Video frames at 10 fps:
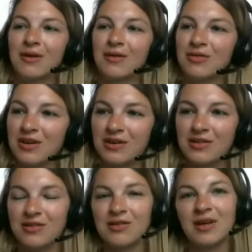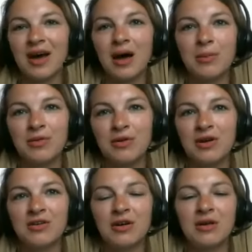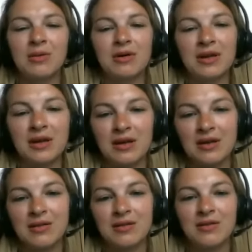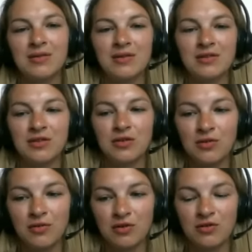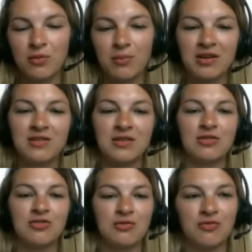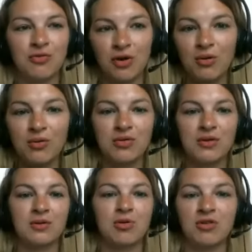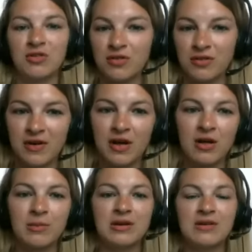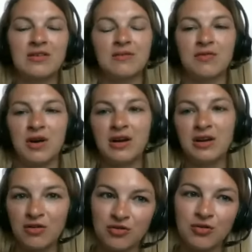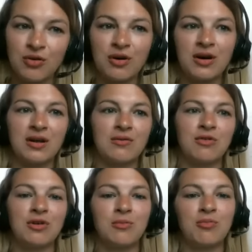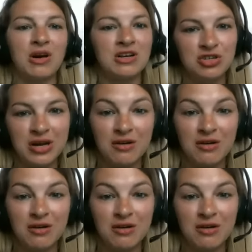this or that, but they're not talking about like this universal message of growth and personal development and finding your story and really branching out